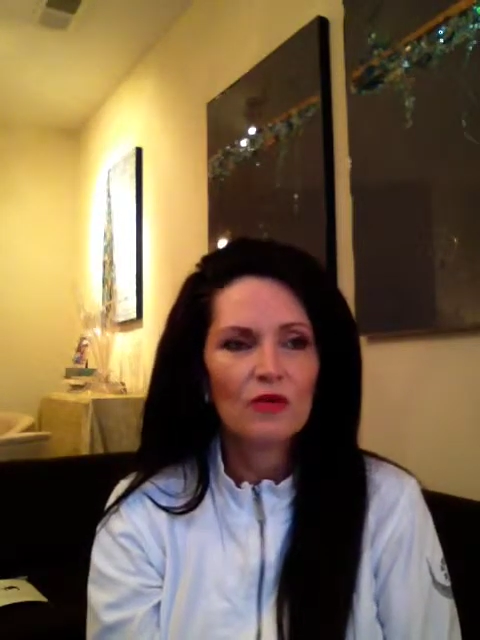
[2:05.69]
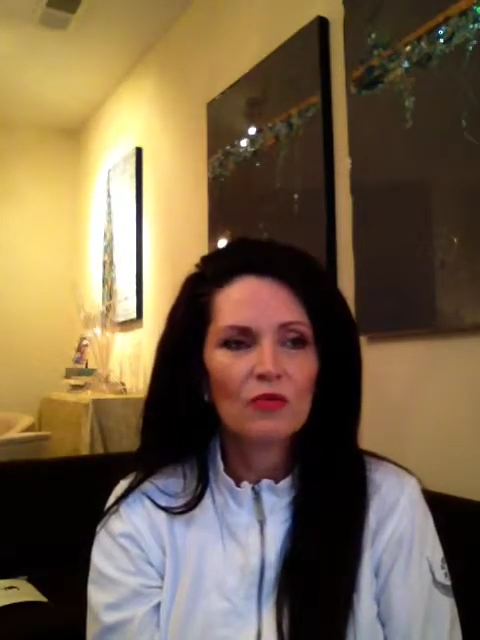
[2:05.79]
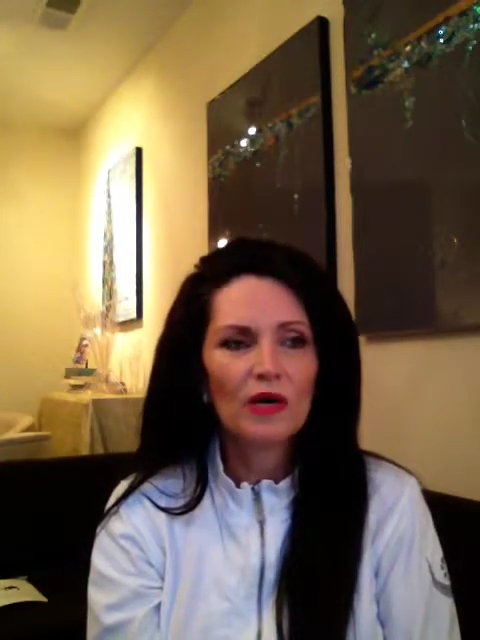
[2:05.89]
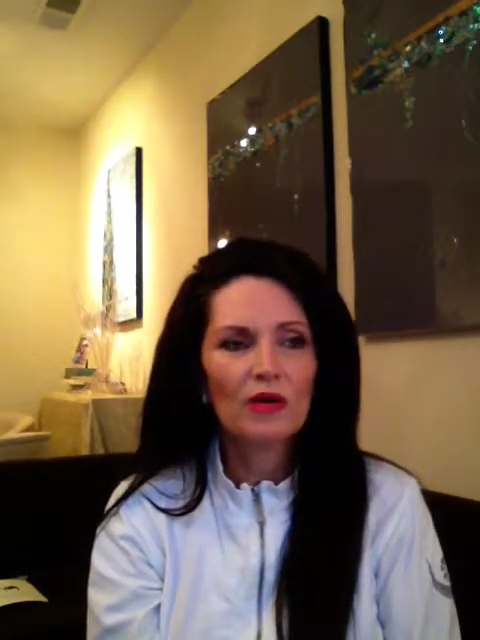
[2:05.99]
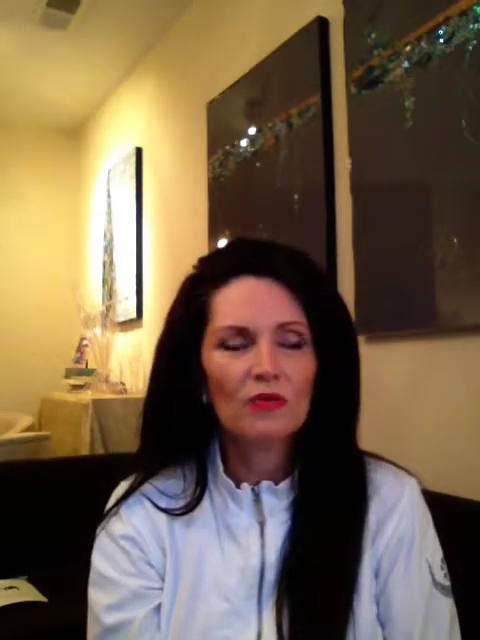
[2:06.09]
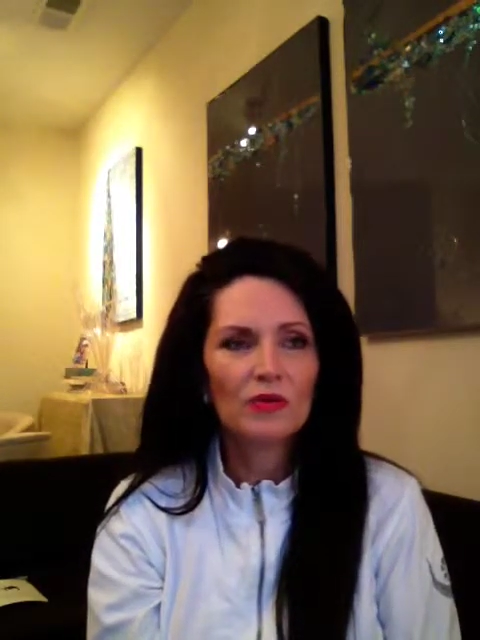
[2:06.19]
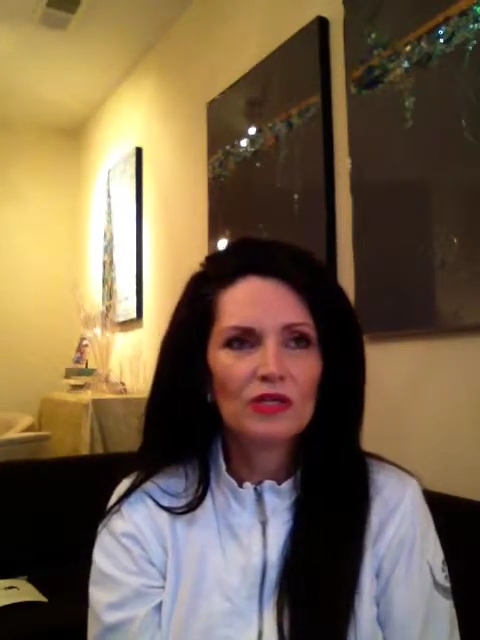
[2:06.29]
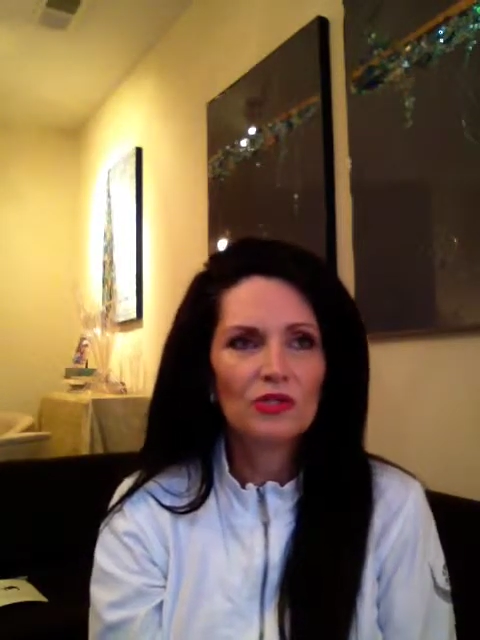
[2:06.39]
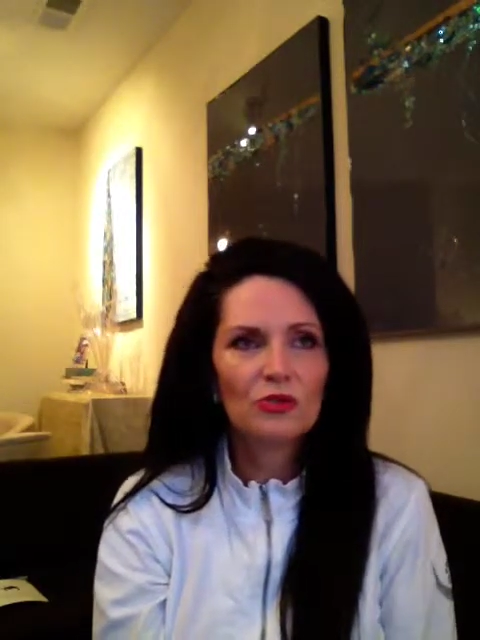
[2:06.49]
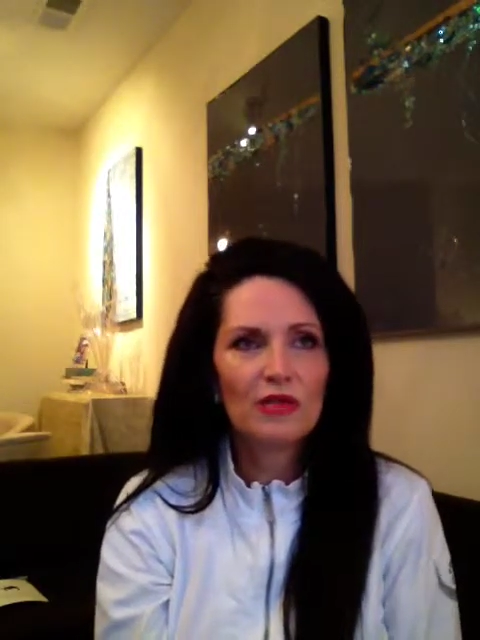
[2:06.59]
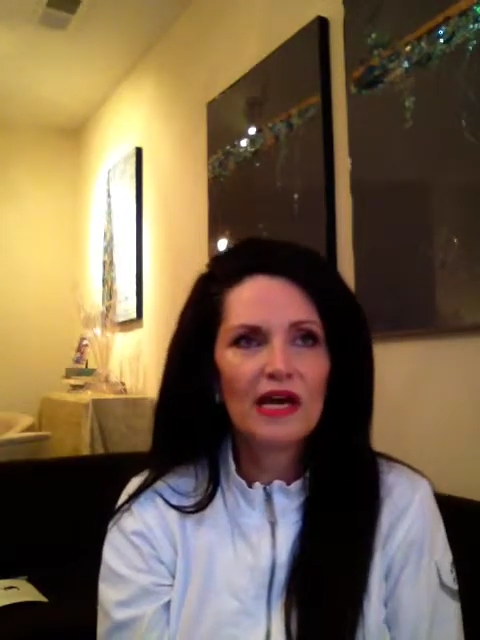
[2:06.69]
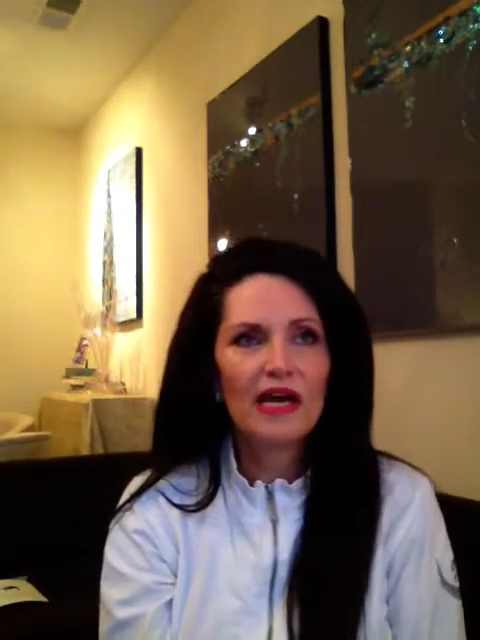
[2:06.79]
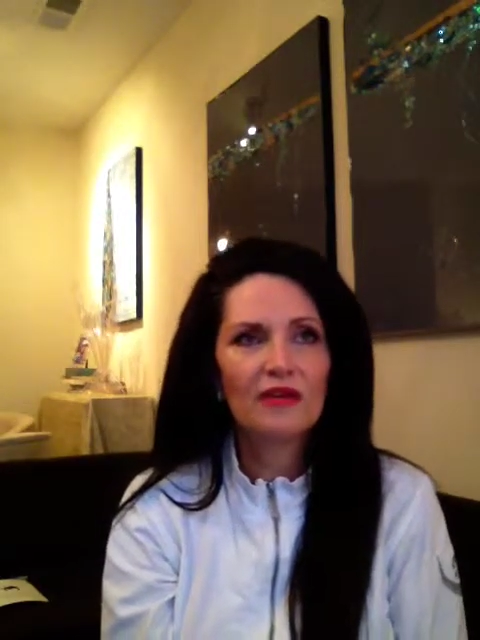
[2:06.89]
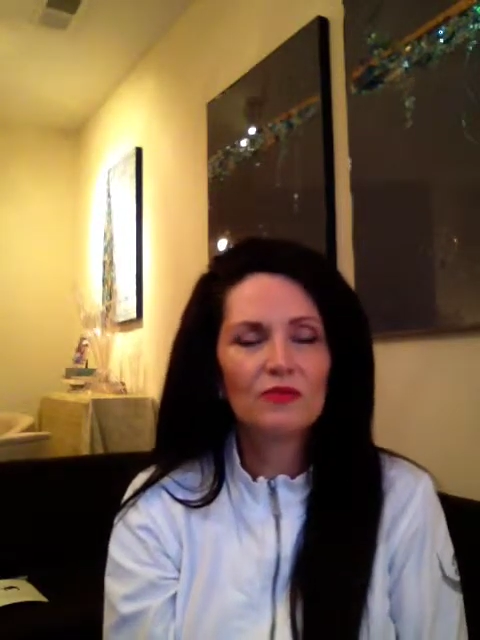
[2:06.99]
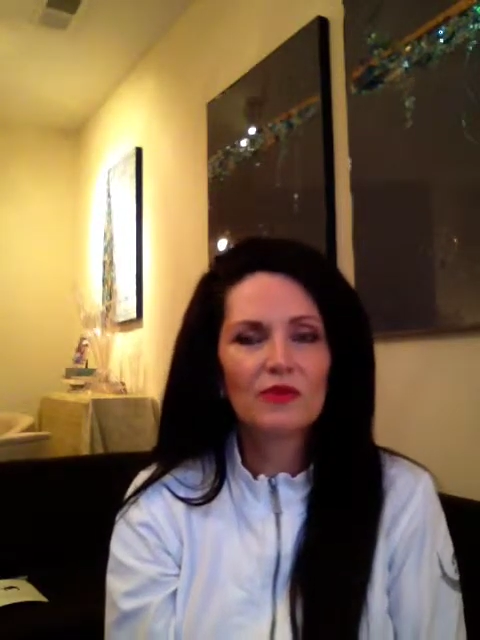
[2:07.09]
Well, we do
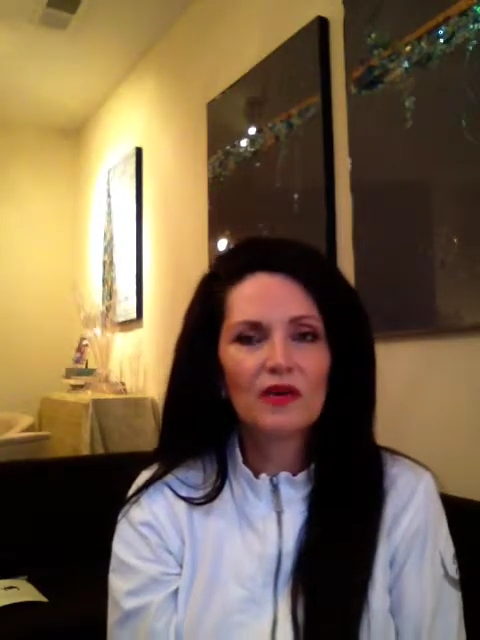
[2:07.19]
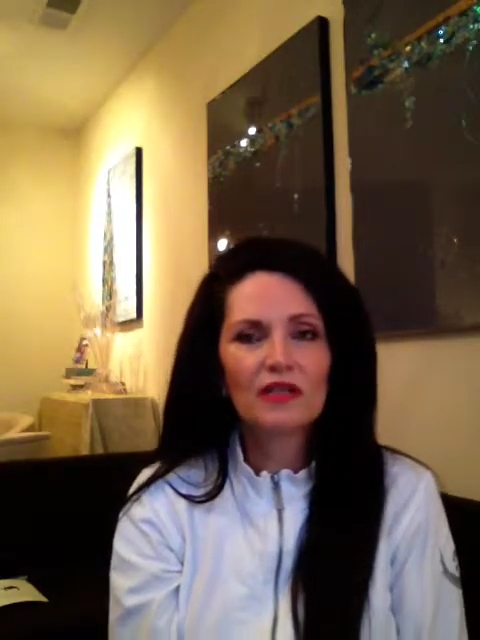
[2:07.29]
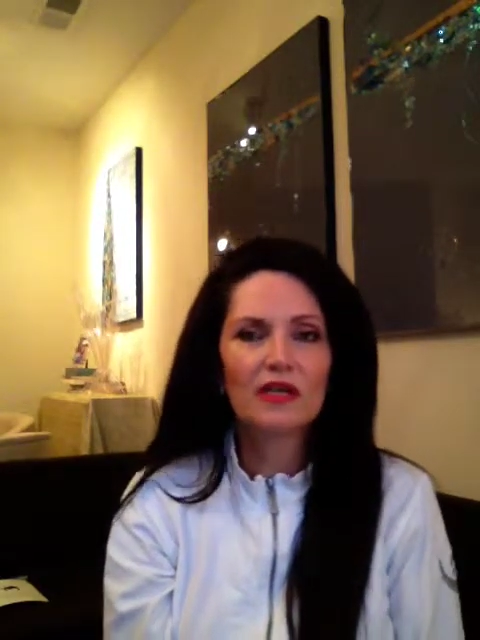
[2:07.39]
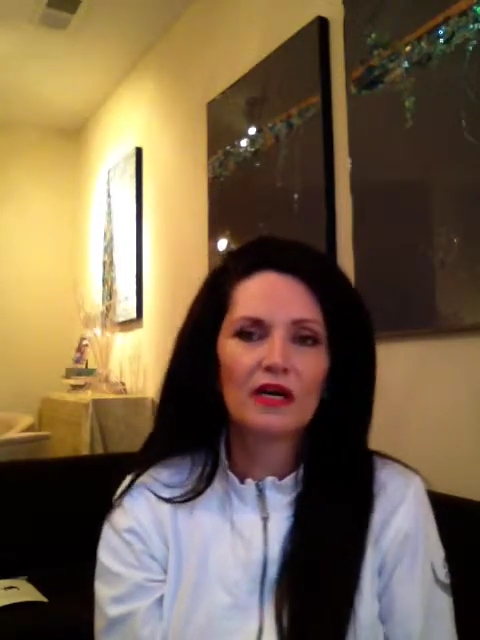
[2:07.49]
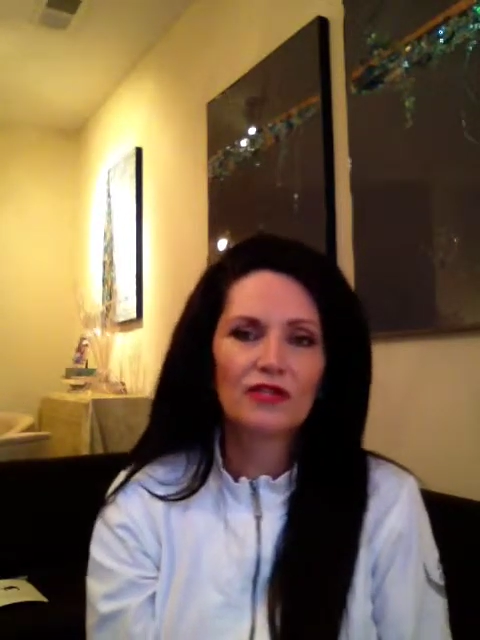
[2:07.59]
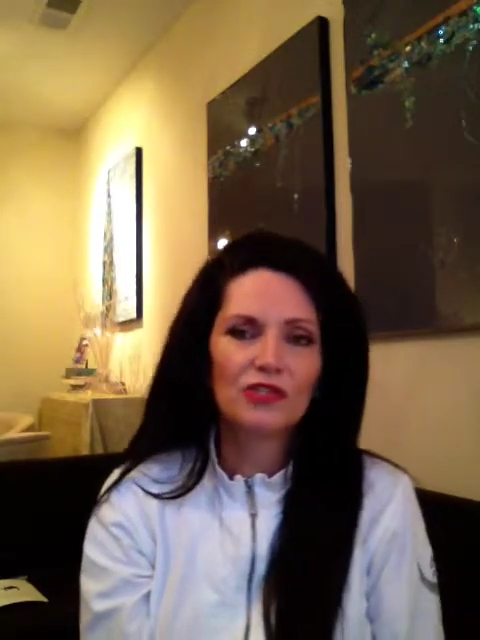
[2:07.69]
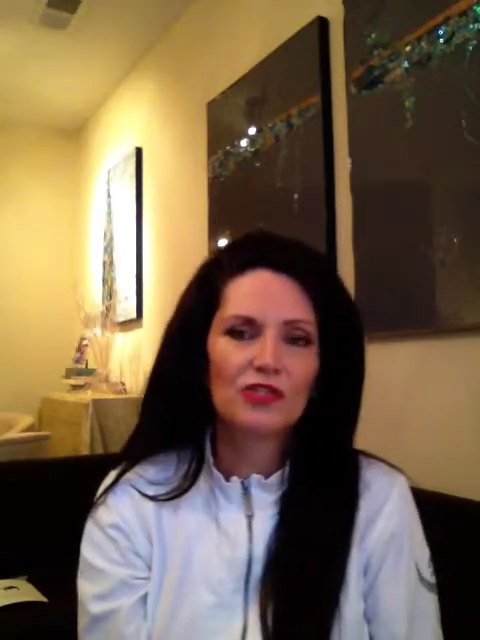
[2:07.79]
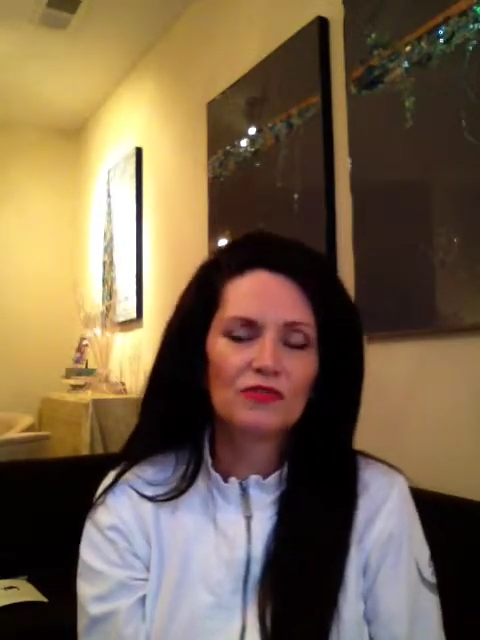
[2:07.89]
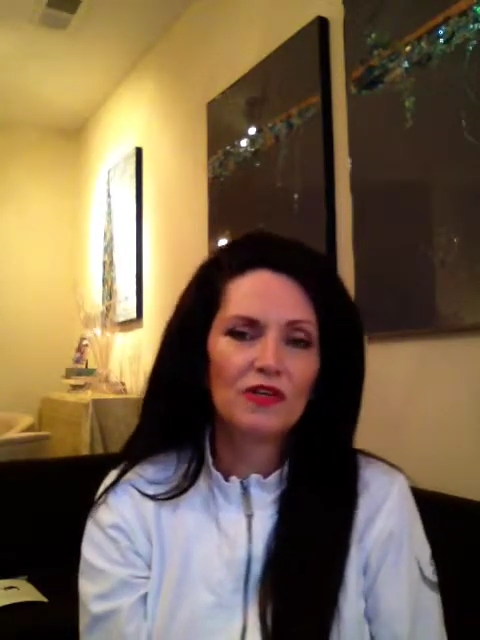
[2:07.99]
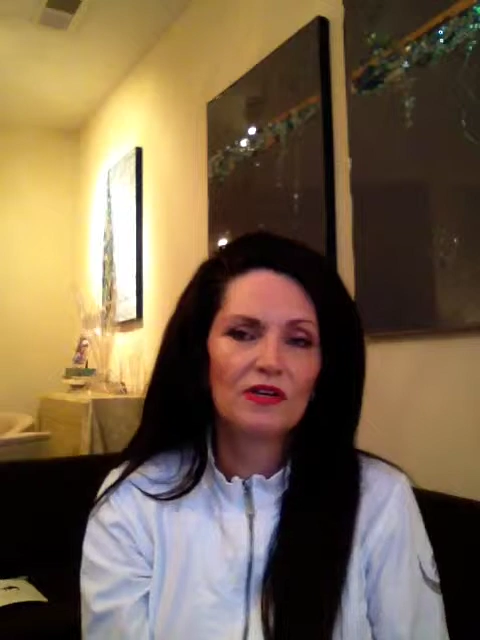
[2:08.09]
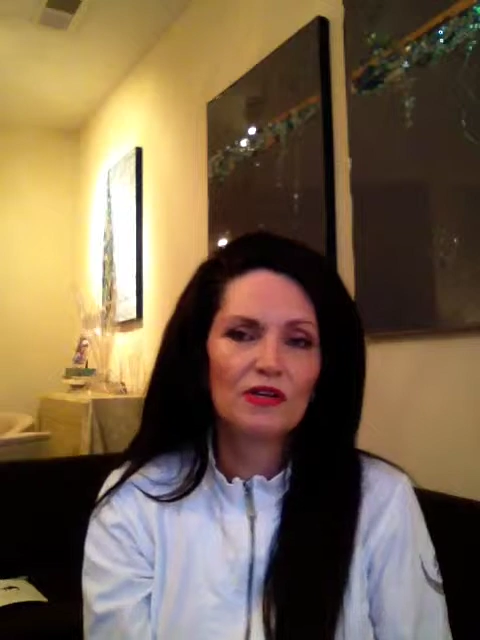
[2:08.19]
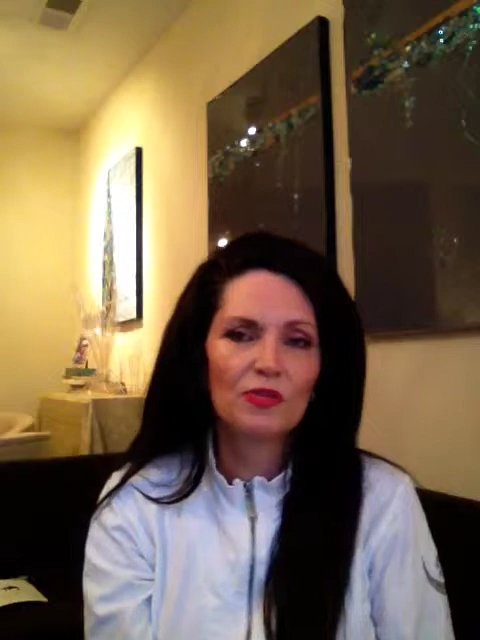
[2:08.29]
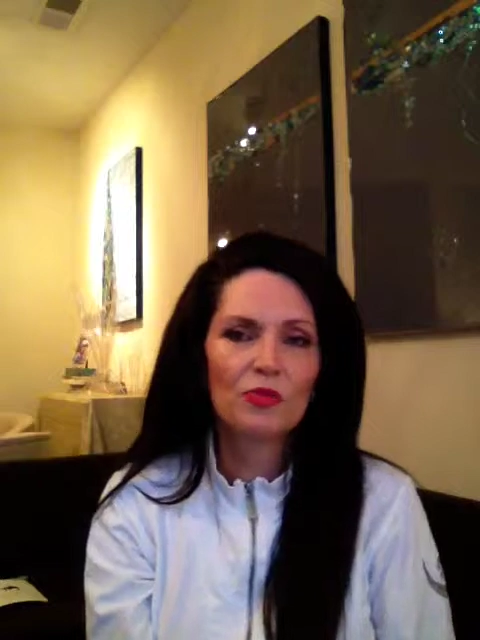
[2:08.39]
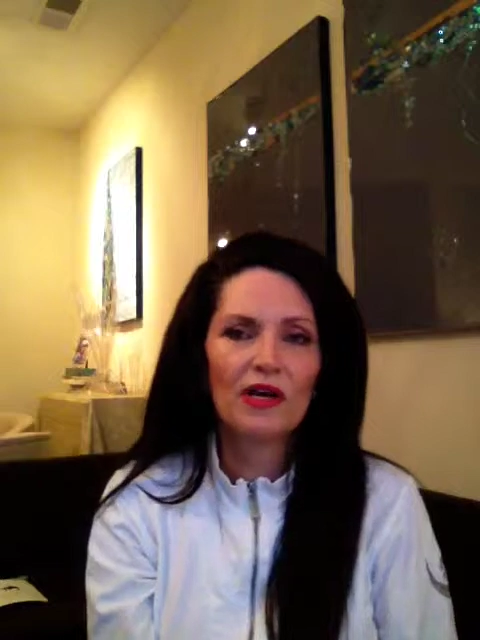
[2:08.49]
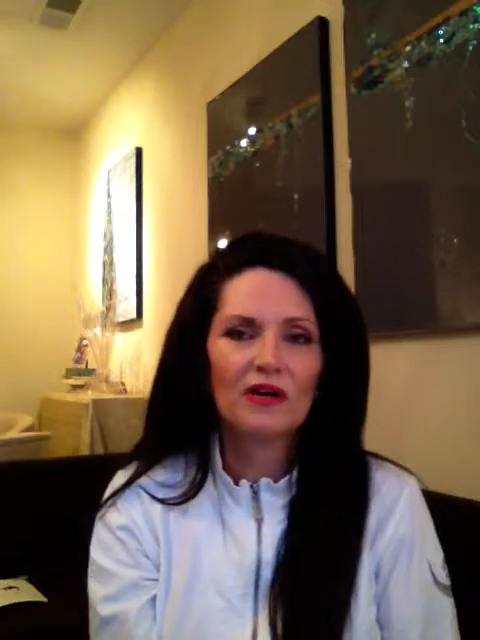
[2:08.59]
that with unconscious fear as
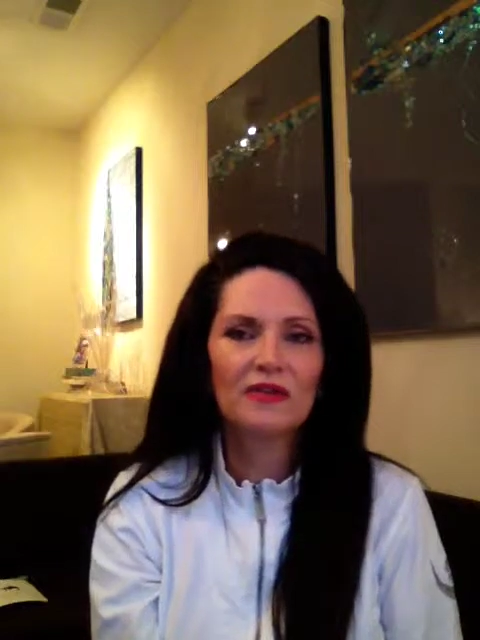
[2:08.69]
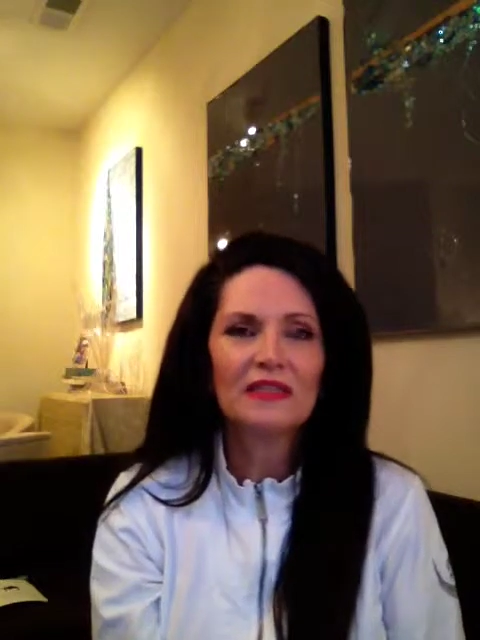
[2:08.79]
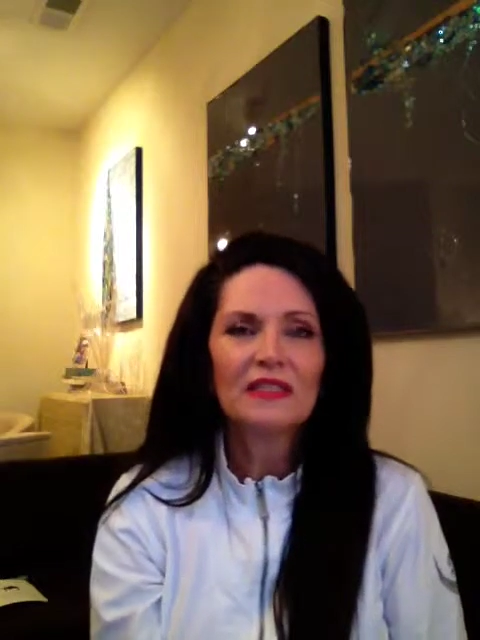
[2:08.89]
well.